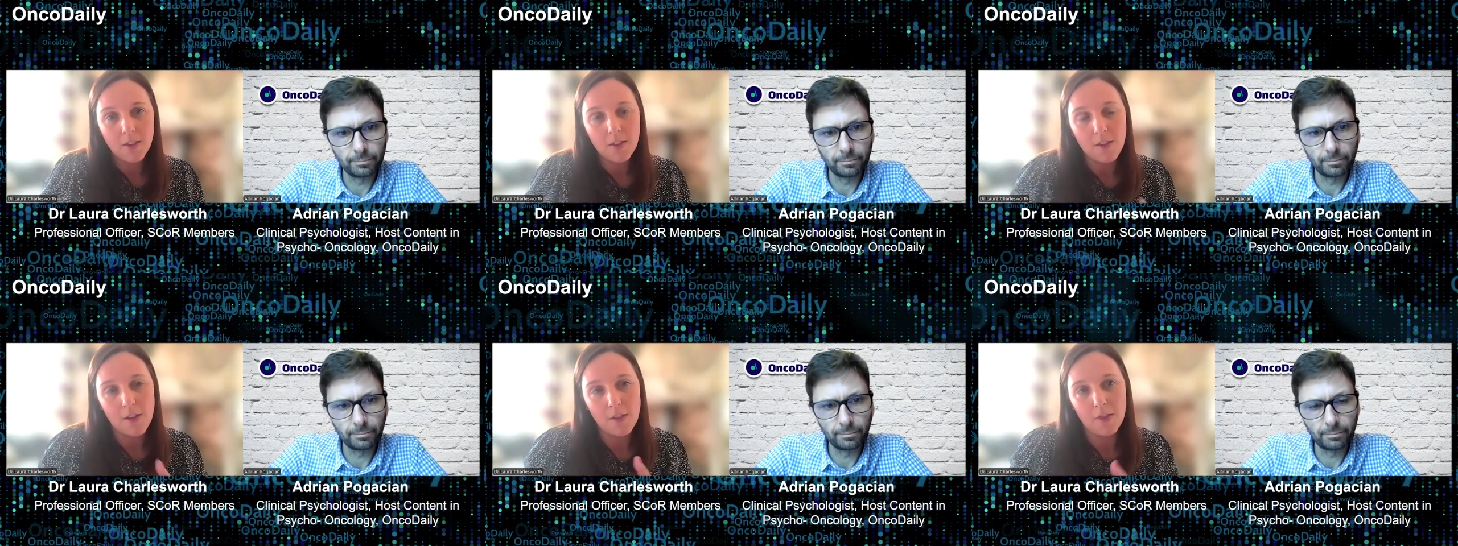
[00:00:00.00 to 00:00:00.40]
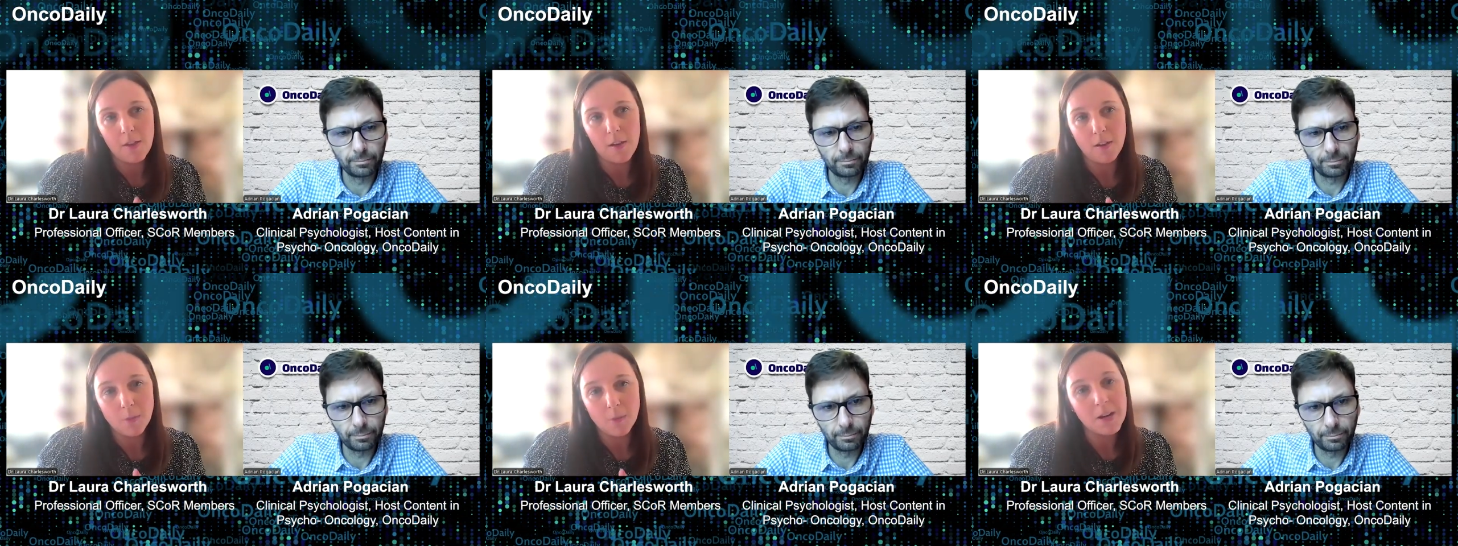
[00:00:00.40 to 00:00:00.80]
Speaker 1: that
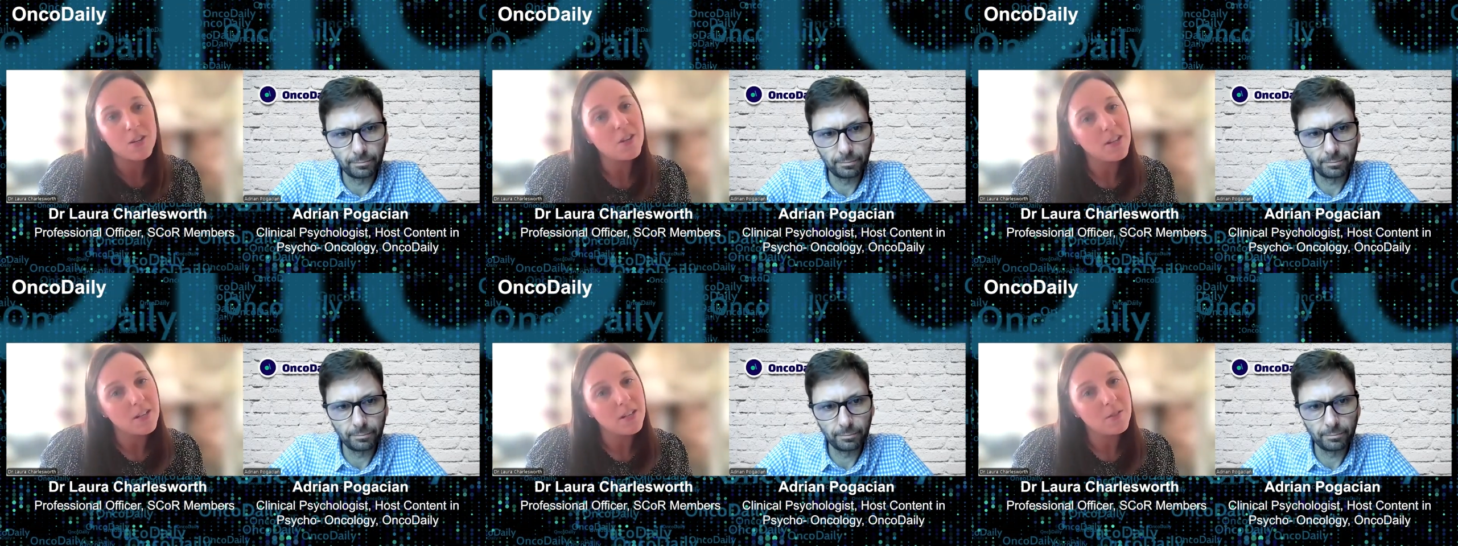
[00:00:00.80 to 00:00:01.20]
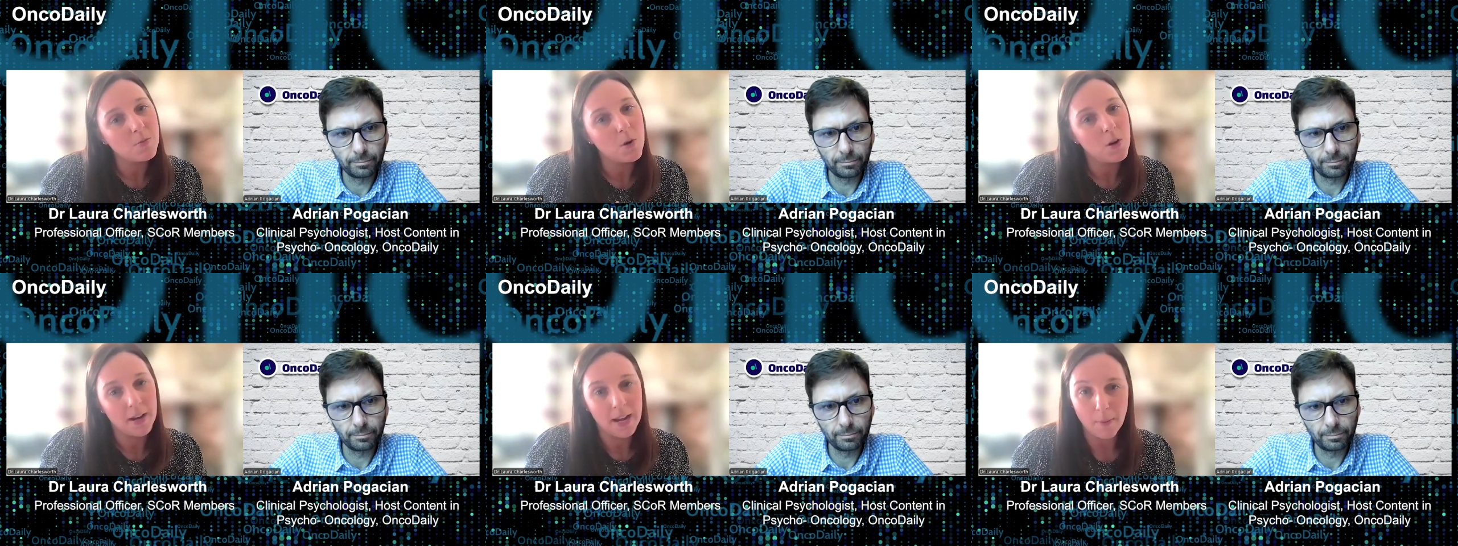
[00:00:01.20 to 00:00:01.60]
the specialists
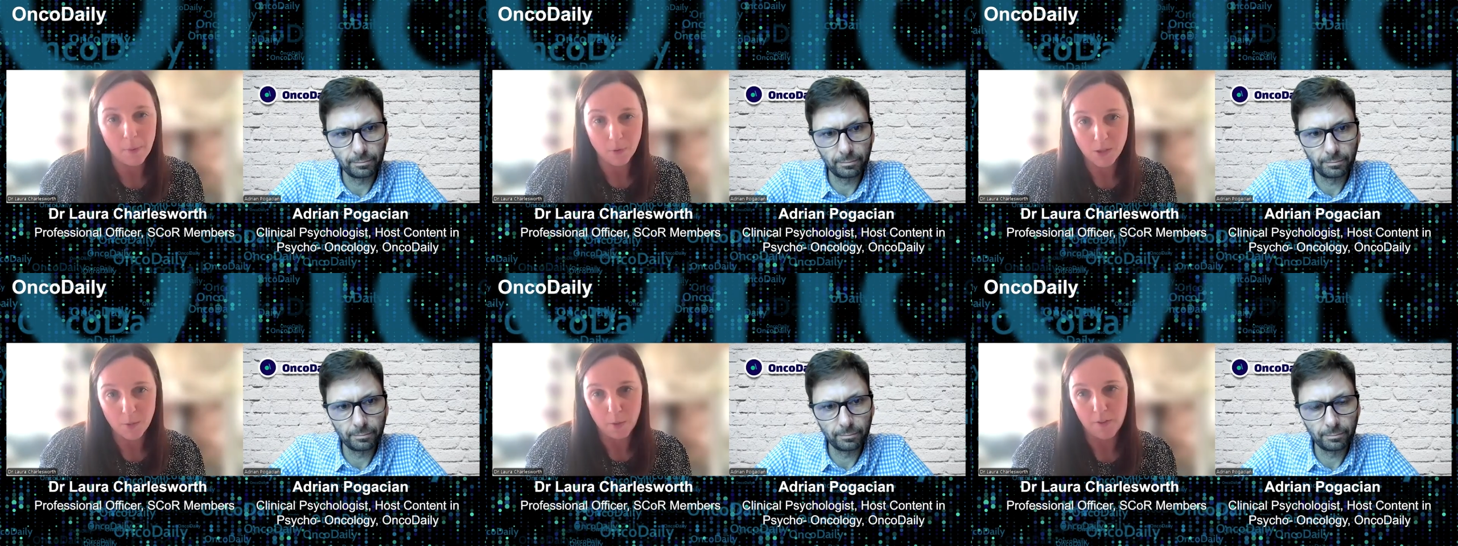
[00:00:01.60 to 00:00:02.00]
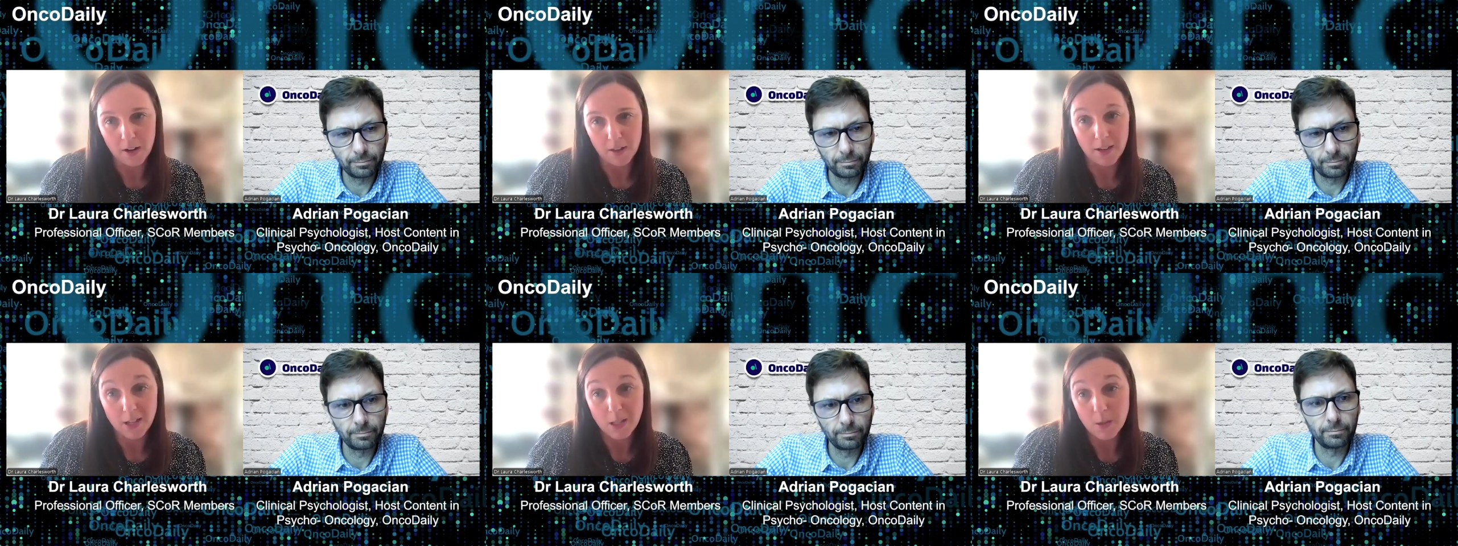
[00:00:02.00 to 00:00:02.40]
were unable to
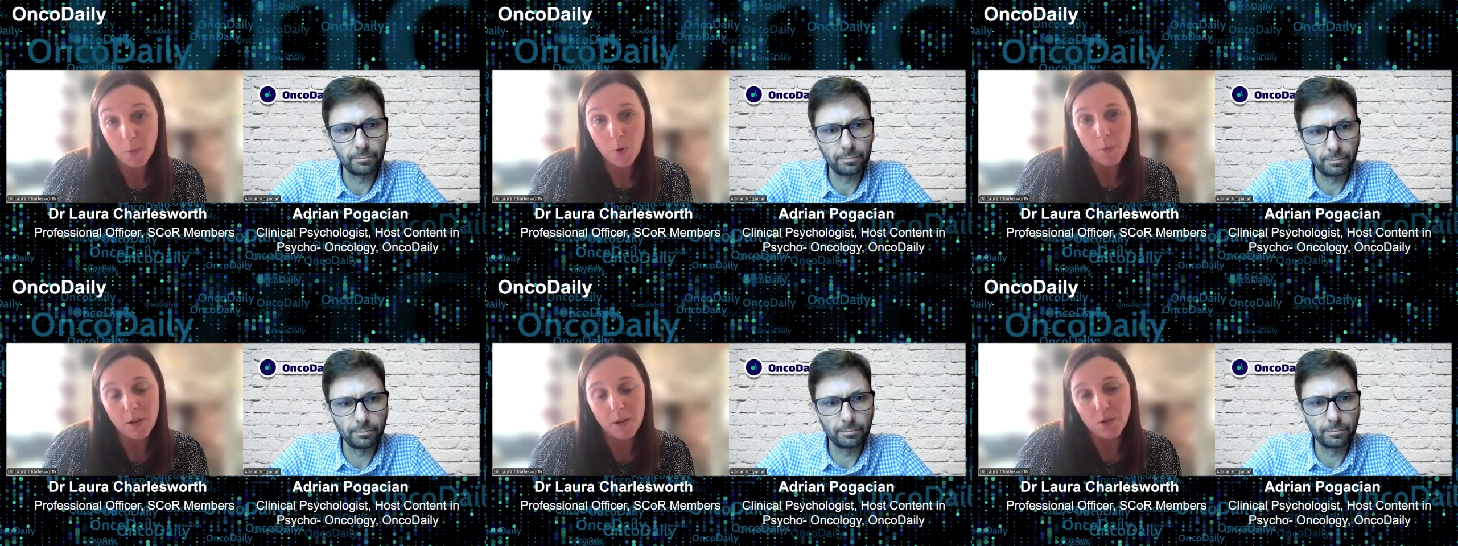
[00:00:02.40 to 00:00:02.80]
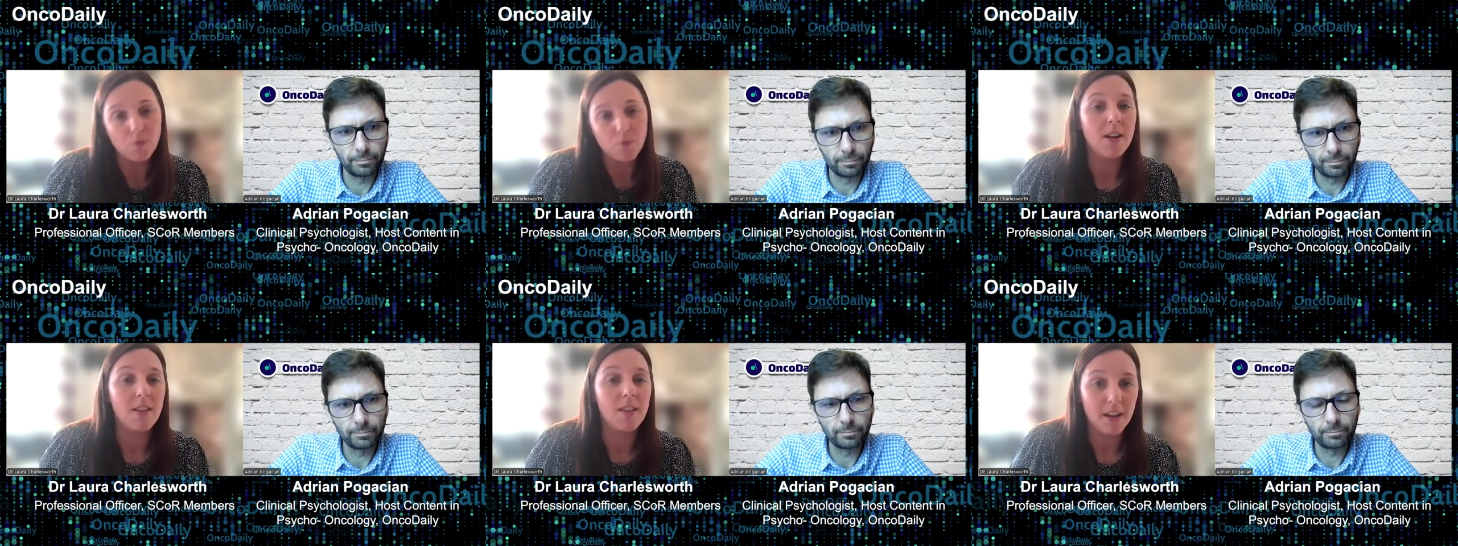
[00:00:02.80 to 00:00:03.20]
provide that support because
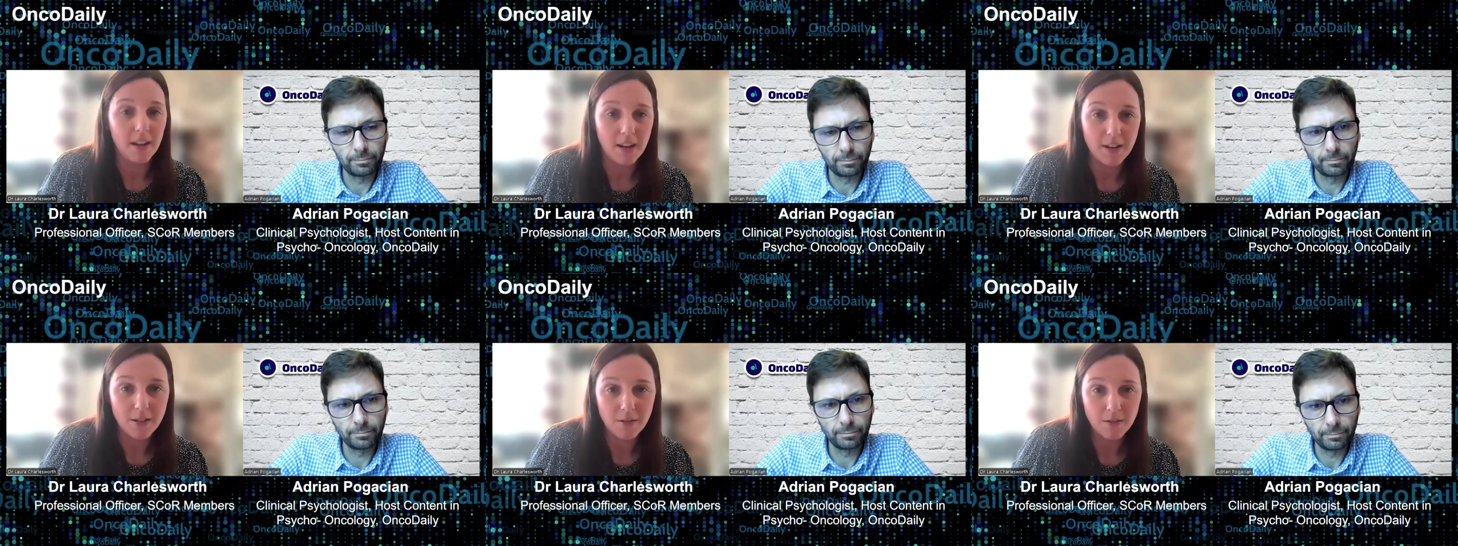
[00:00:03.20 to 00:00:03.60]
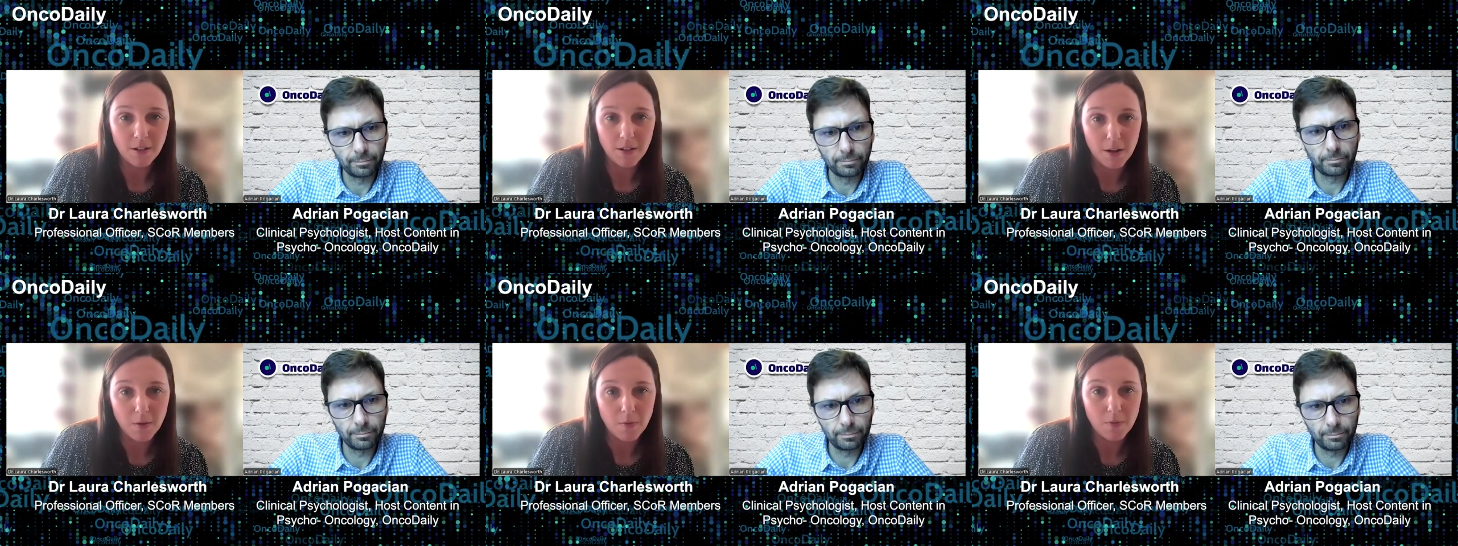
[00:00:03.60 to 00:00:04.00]
really they need
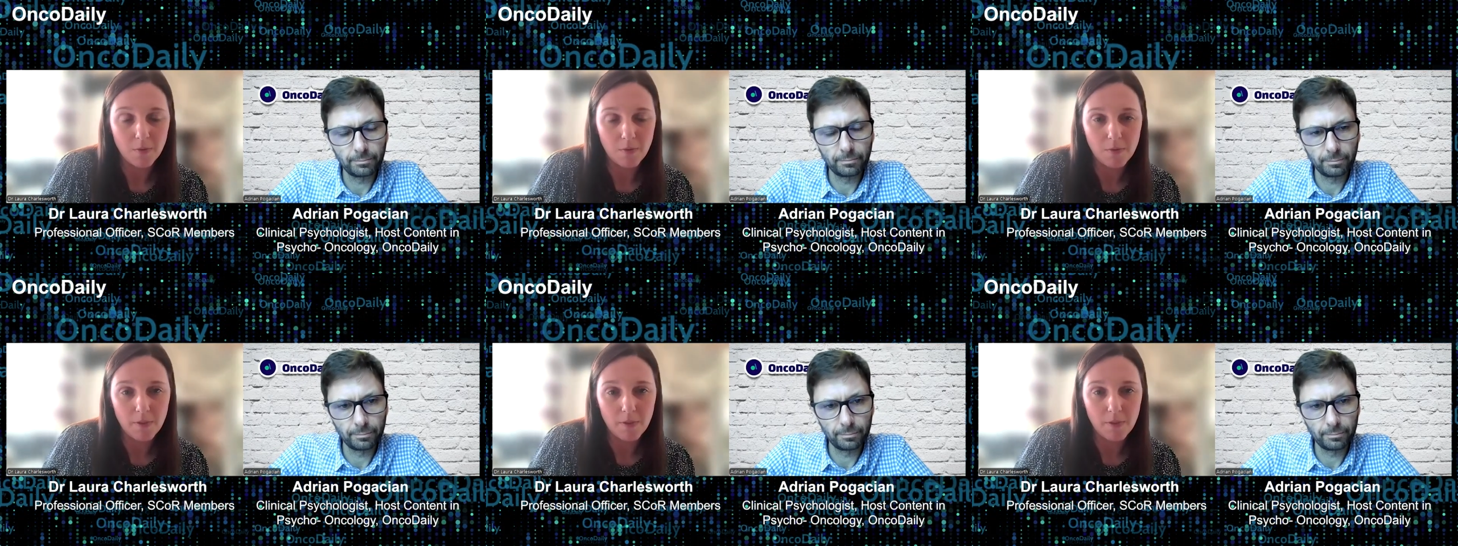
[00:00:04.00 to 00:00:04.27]
you know